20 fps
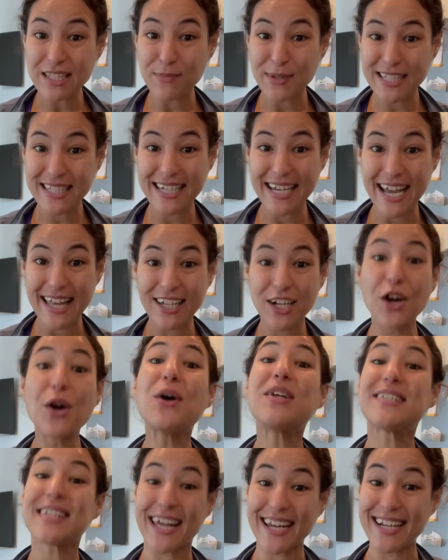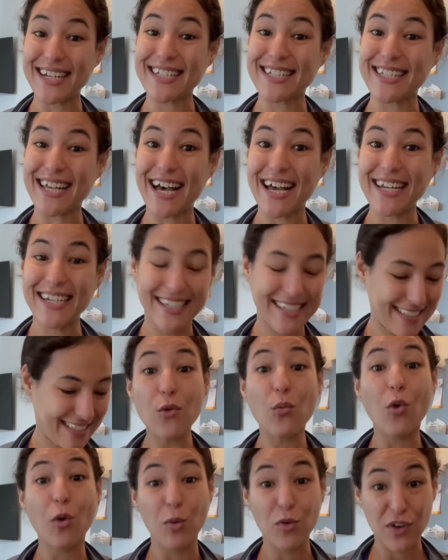mixed together, set it aside.
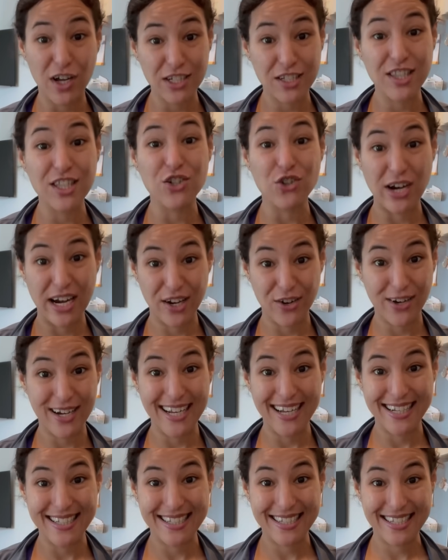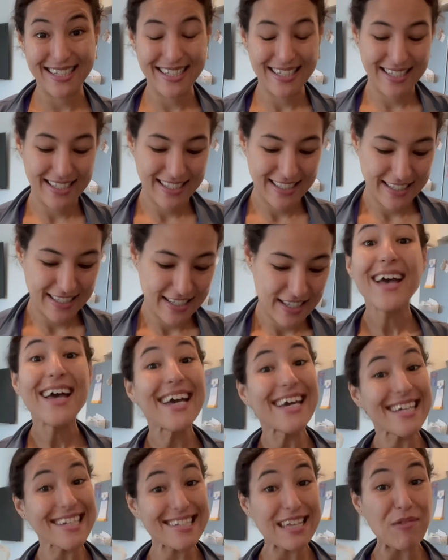We'll move on to the dry ingredients.
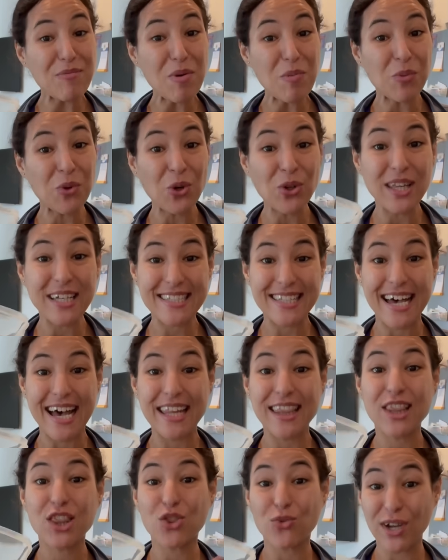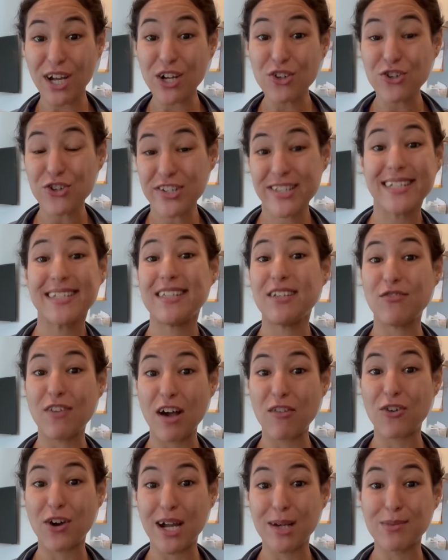In a separate bowl, let's add
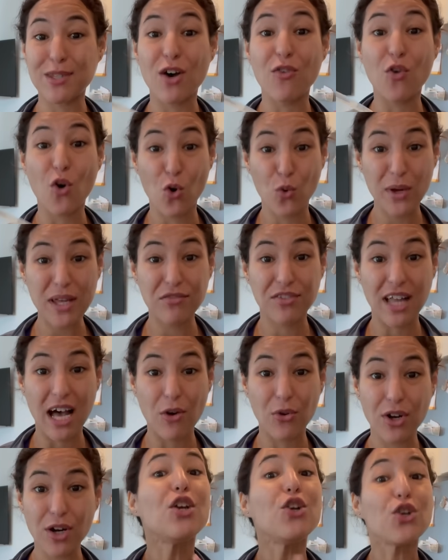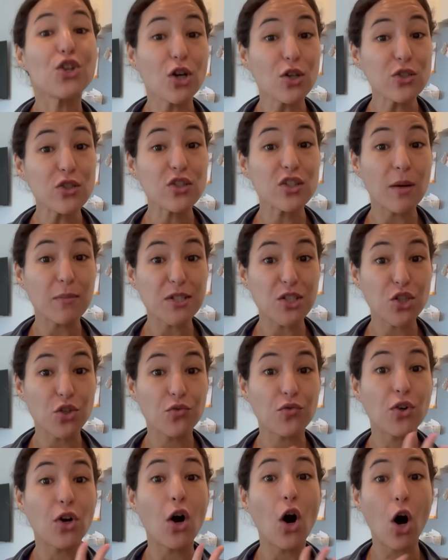365 grams of whole wheat flour. You can also substitute
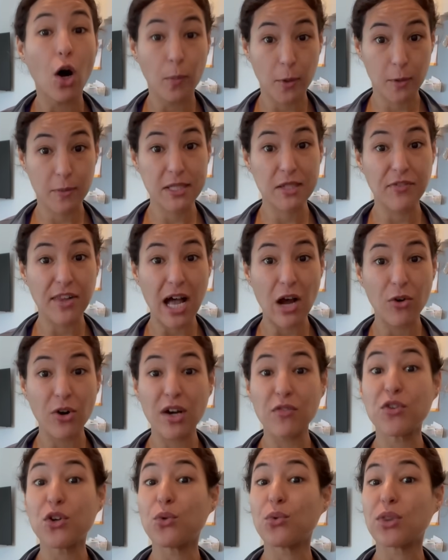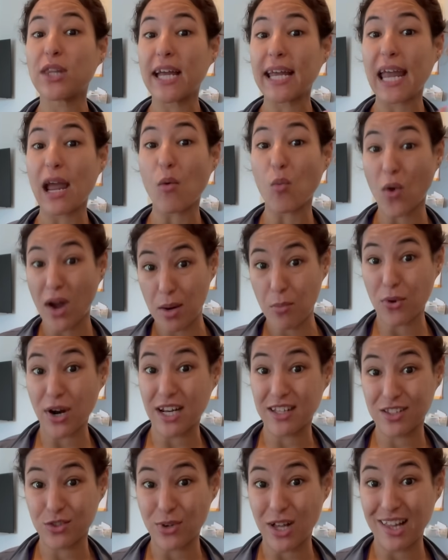for all-purpose flour if you would like a white bread
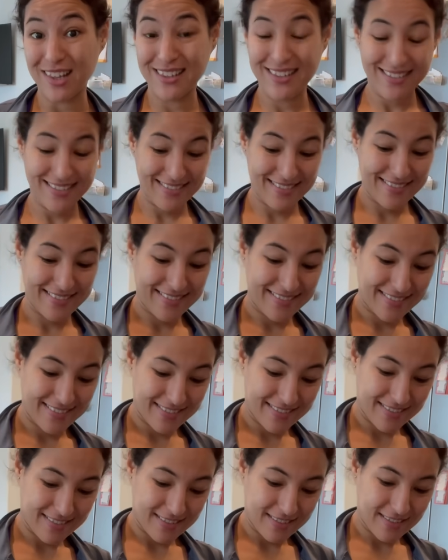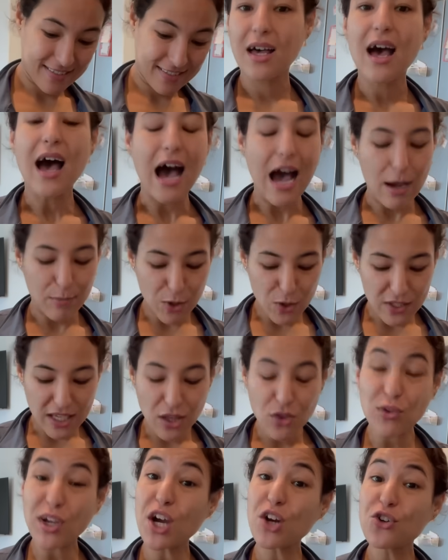as well. I'm using
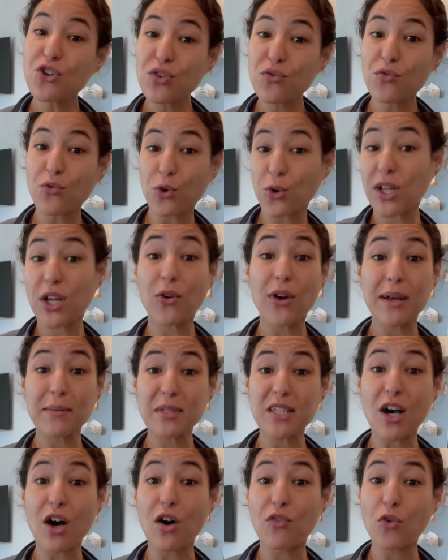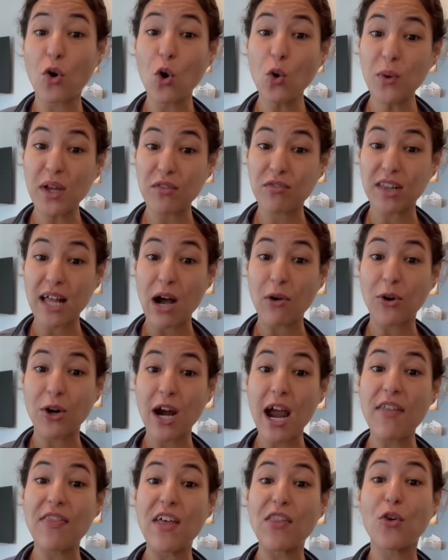340 grams of whole wheat flour
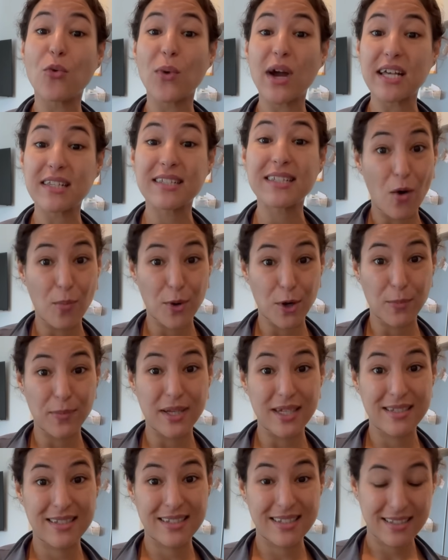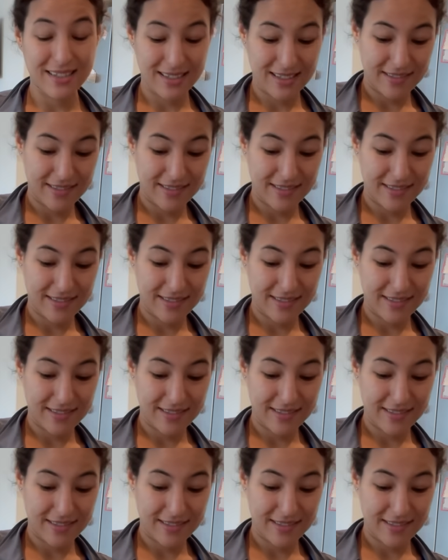and then the rest all-purpose.